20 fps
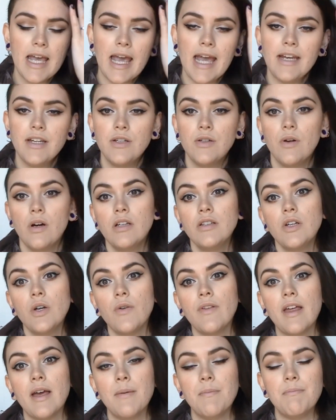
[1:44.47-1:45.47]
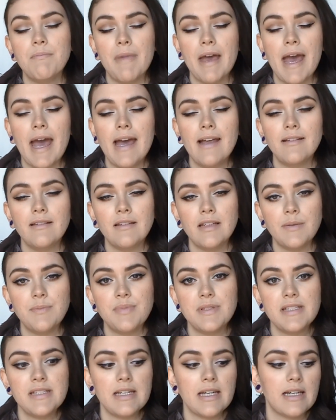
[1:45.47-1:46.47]
and you all know that matte
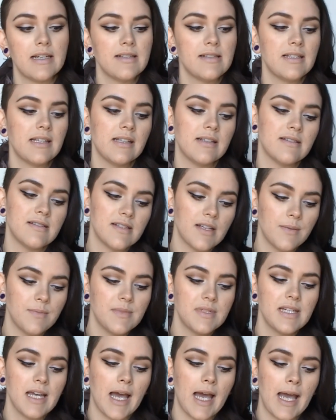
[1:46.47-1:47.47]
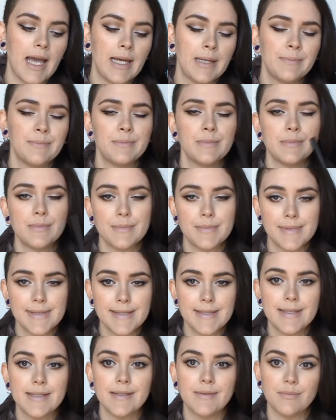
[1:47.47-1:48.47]
lipsticks can
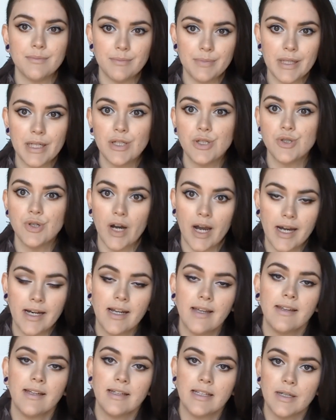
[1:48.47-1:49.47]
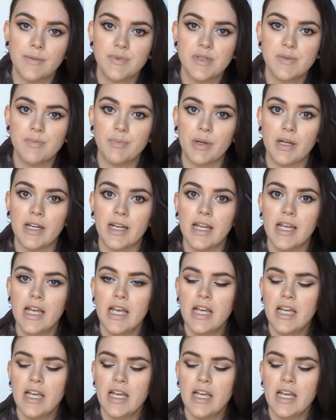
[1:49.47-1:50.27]
sometimes be drying on the lips, but